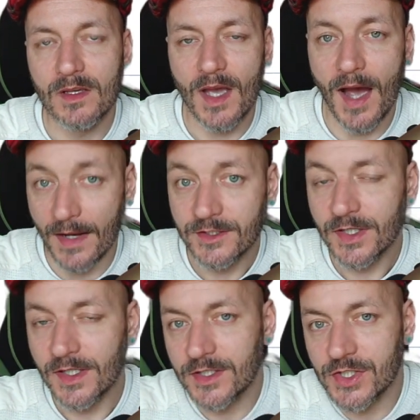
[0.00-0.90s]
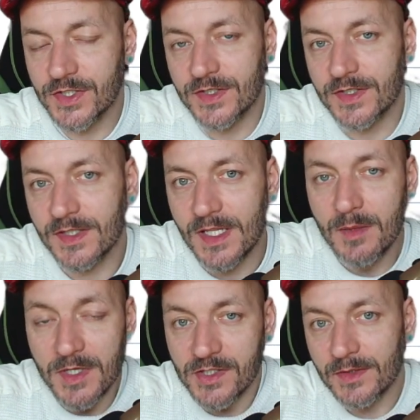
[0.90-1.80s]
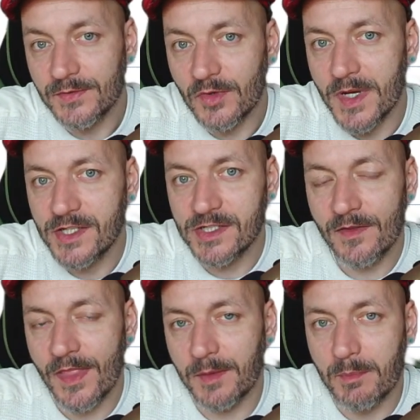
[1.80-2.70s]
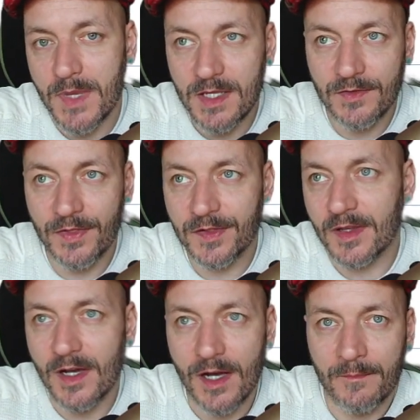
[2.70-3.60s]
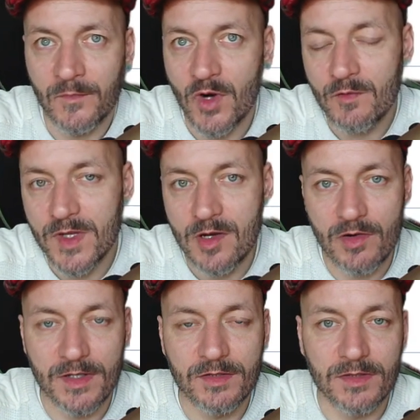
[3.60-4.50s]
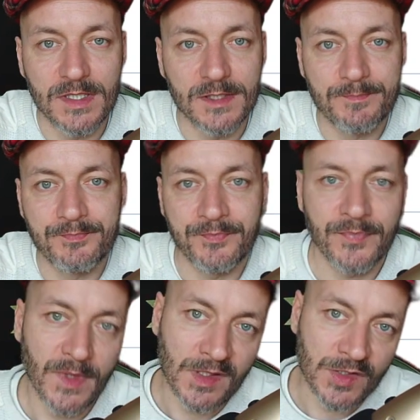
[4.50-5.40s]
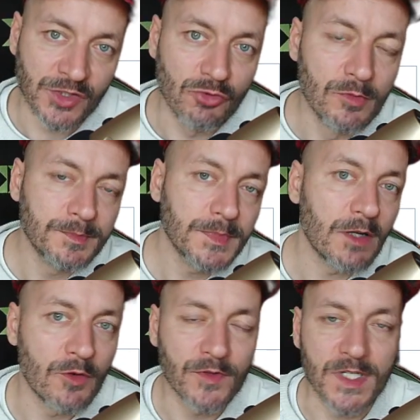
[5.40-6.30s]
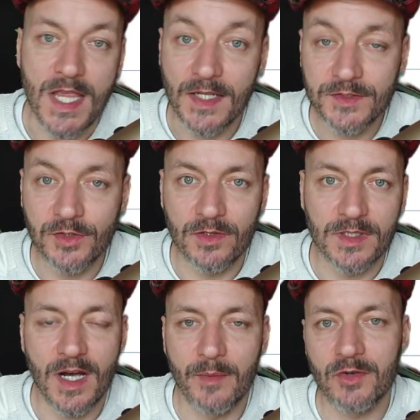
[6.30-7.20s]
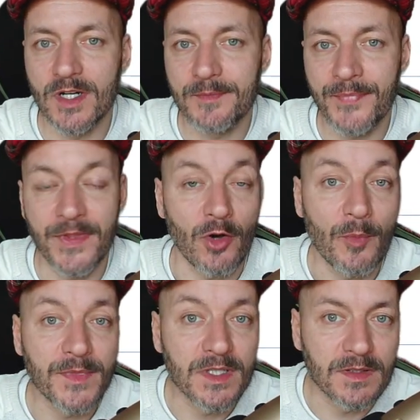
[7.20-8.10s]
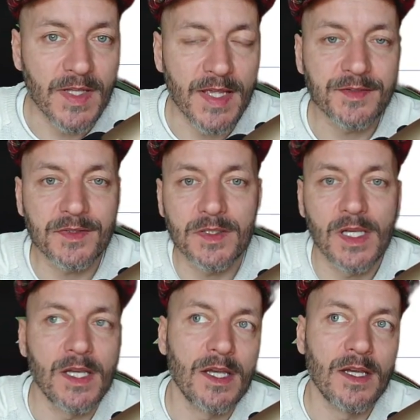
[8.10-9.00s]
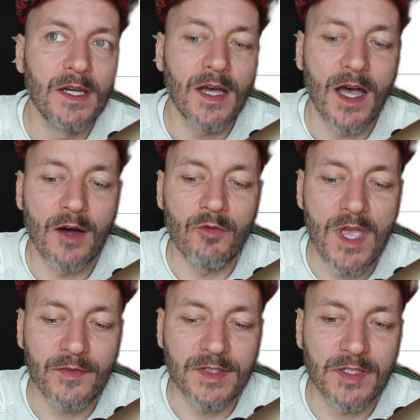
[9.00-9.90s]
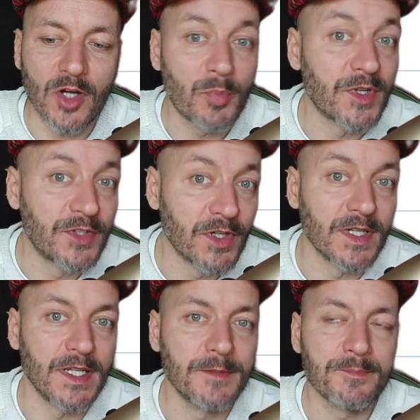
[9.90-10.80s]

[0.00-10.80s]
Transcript: untouched image information. That means when we go into the zoom with the external camera, the optical lens, we have the opportunity